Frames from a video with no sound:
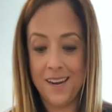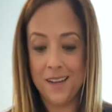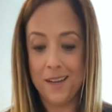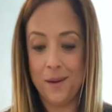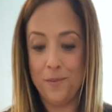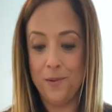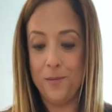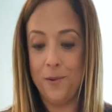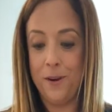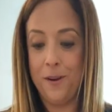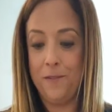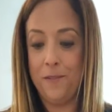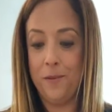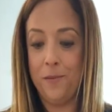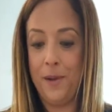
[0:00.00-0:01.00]
a couple more
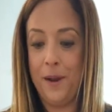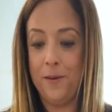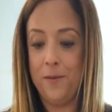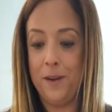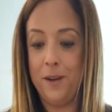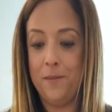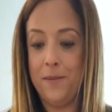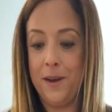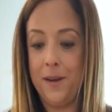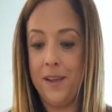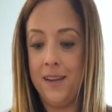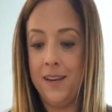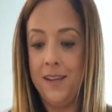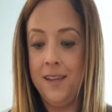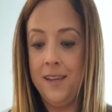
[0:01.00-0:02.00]
if you're paranoid about
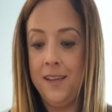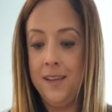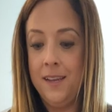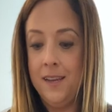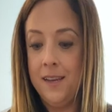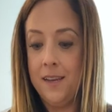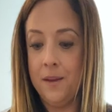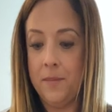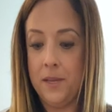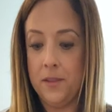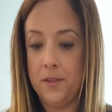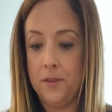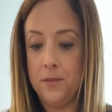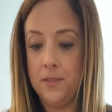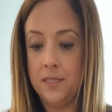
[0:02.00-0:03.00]
it coming
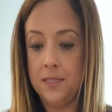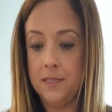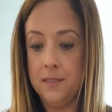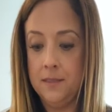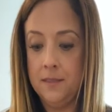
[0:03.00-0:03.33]
loose.